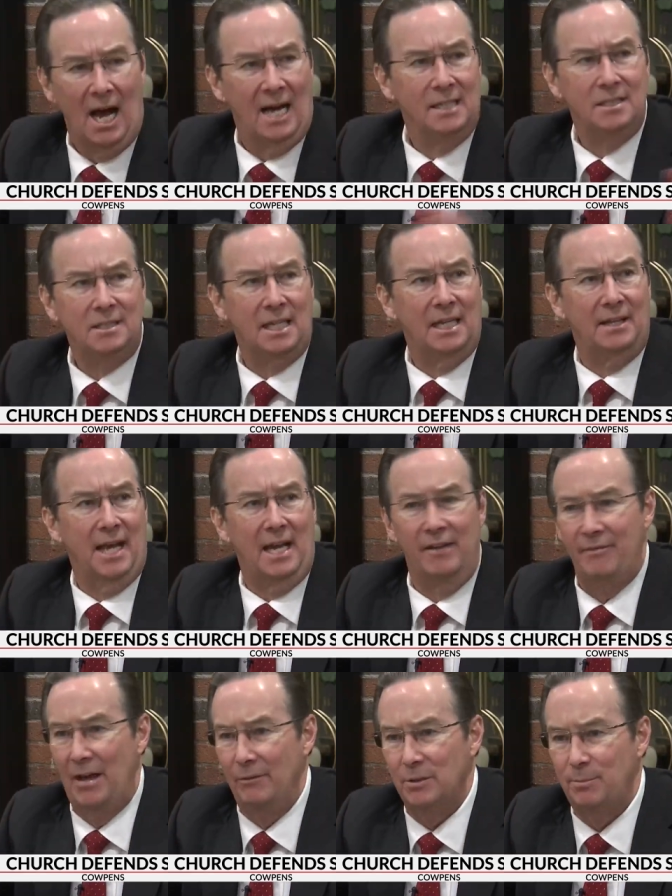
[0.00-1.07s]
I'd say that
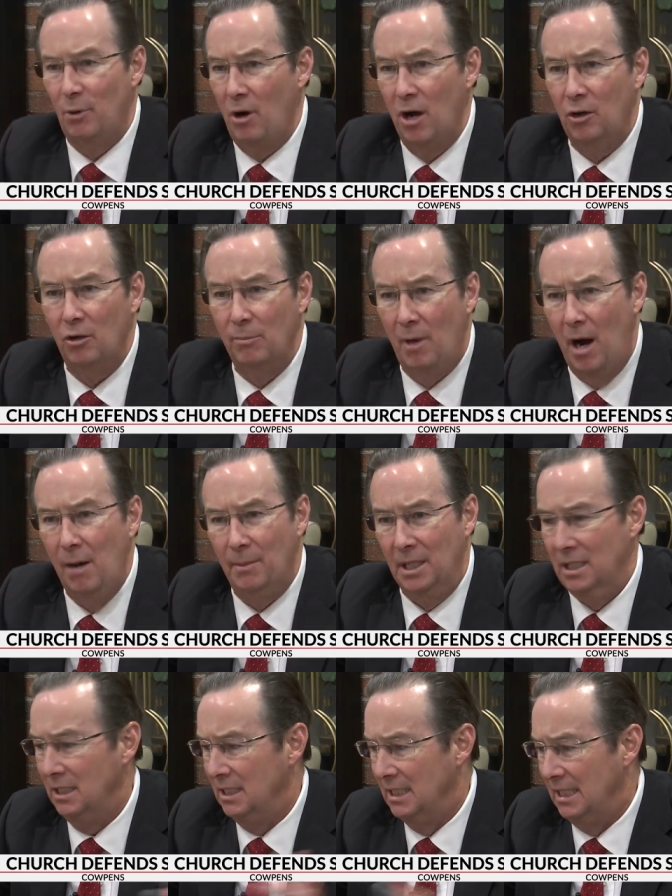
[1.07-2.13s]
if that was Barack
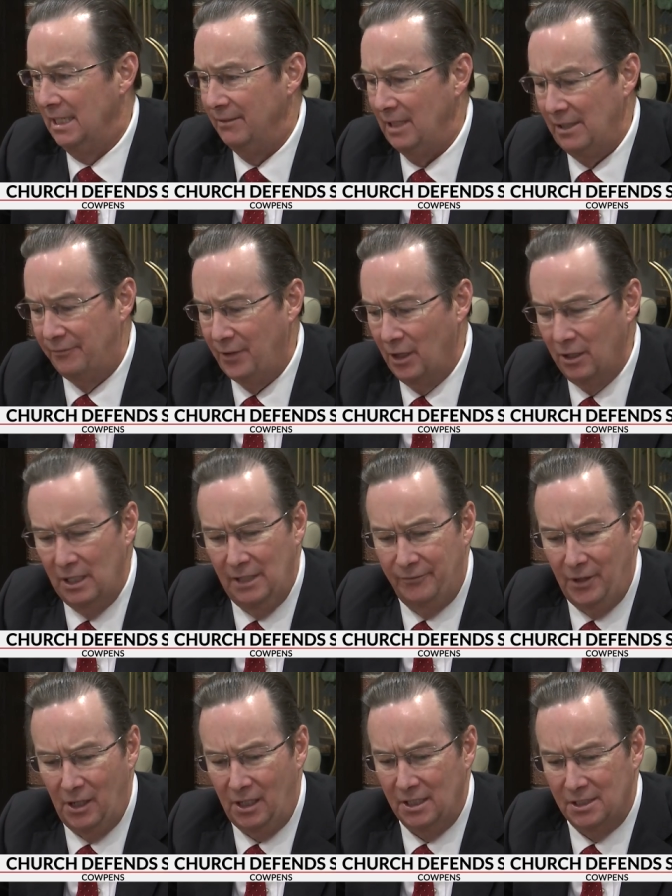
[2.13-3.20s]
Obama. If, if, they're, if
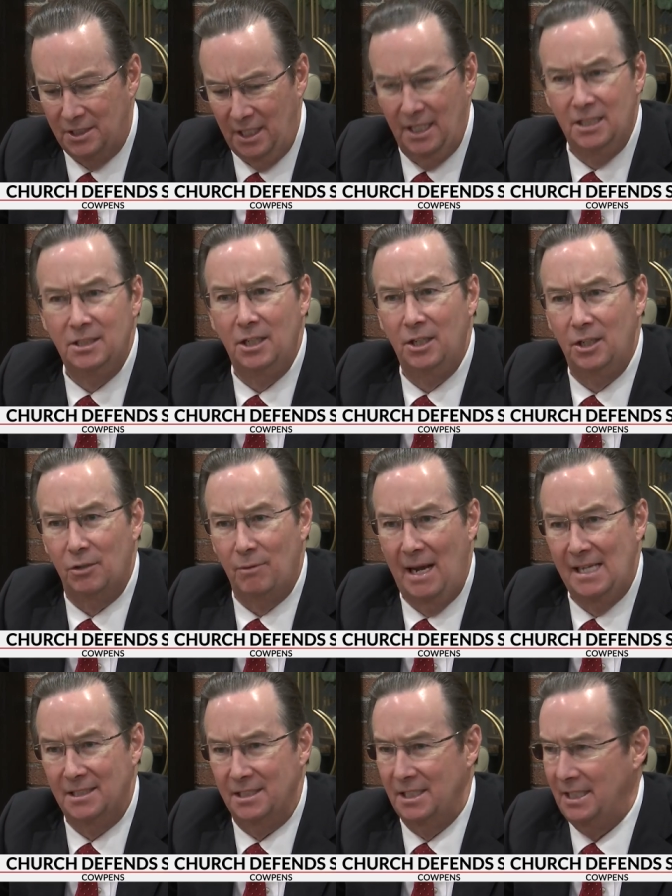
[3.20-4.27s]
they're continually
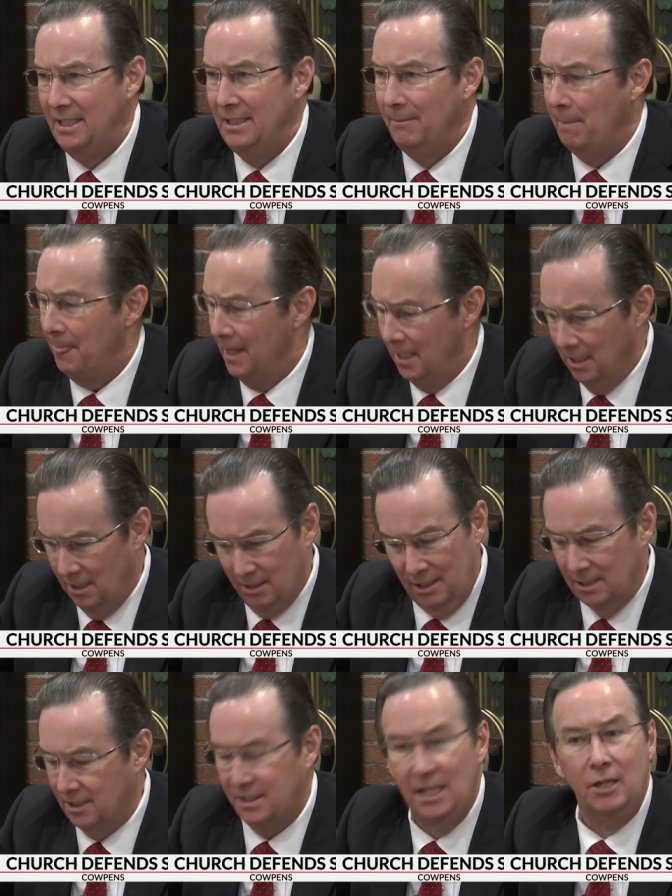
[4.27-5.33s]
harassing him,
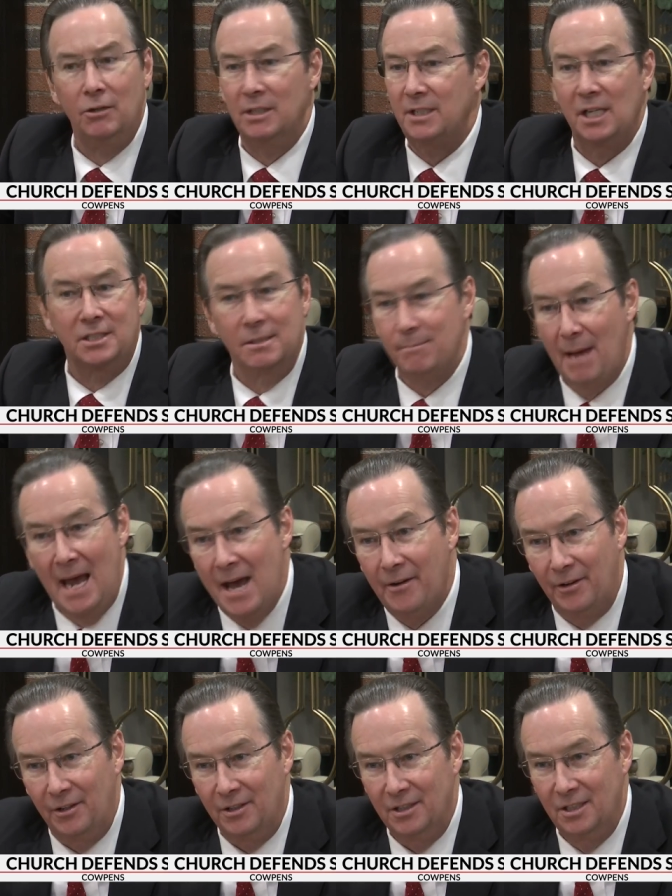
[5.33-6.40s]
uh, still, it doesn't
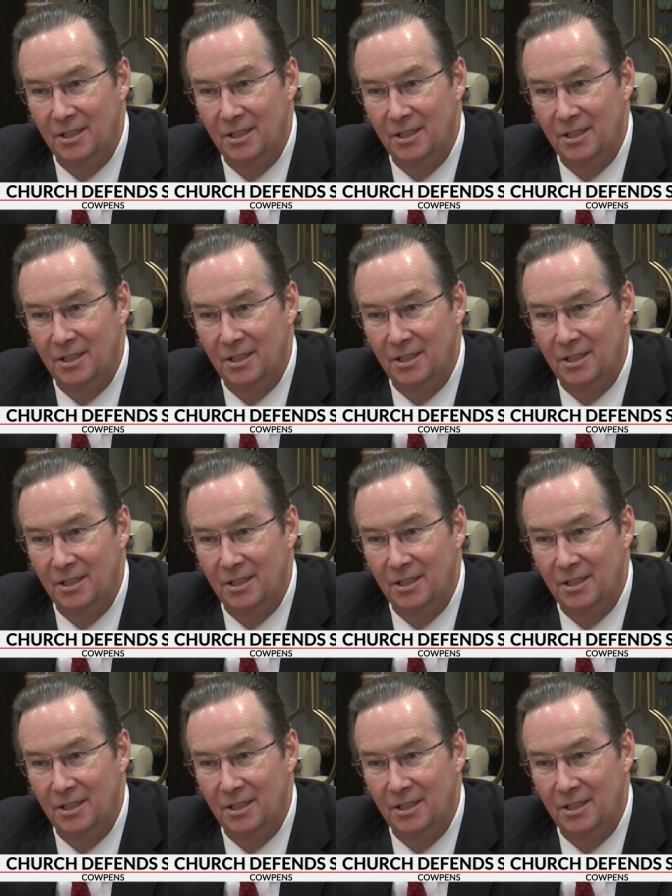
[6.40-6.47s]
matter.